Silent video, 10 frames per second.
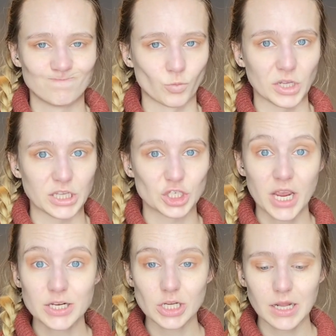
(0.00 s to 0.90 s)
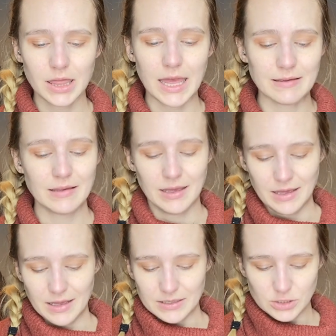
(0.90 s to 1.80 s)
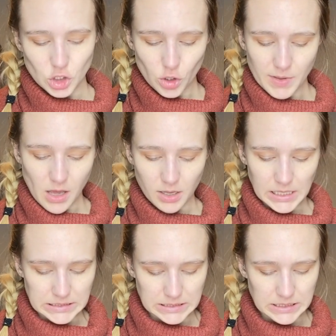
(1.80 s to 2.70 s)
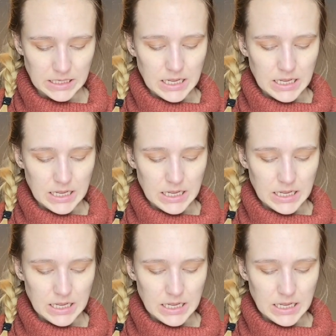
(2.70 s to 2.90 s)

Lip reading: really change anything, to be honest.